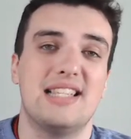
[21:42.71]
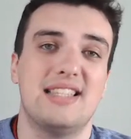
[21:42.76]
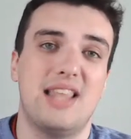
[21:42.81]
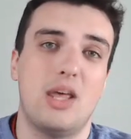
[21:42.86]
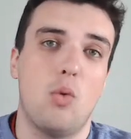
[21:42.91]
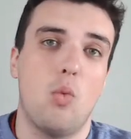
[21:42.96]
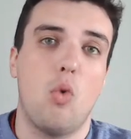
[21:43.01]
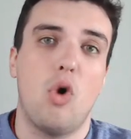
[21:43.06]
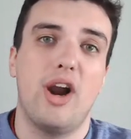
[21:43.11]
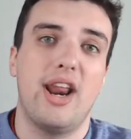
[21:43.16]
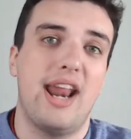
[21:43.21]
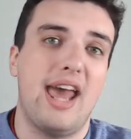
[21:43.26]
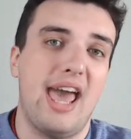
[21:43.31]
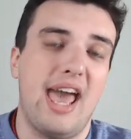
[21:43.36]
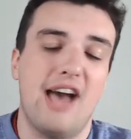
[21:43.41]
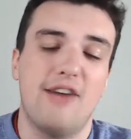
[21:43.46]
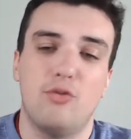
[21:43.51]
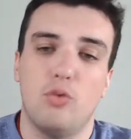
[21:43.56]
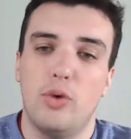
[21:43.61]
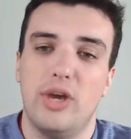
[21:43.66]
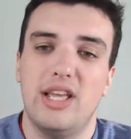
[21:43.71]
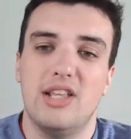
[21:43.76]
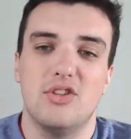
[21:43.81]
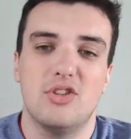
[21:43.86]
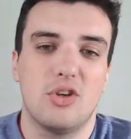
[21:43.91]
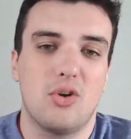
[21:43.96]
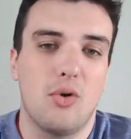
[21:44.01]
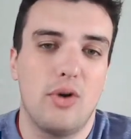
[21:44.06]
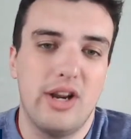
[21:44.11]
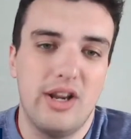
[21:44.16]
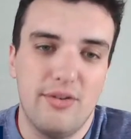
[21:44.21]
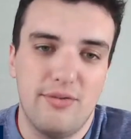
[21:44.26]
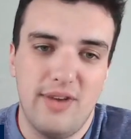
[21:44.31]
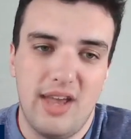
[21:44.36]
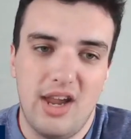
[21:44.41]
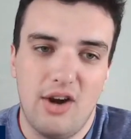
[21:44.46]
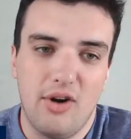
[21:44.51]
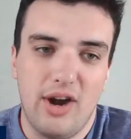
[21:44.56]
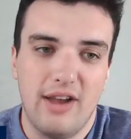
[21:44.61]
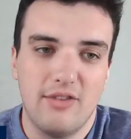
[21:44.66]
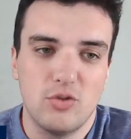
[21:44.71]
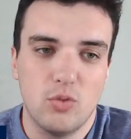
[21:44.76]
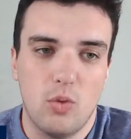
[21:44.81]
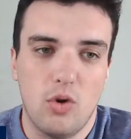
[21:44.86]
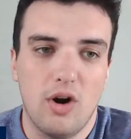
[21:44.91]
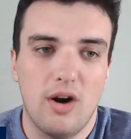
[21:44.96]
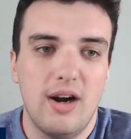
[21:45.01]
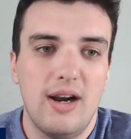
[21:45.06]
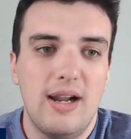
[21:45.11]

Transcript: than 1.5 wins, according to Fangraphs WAR.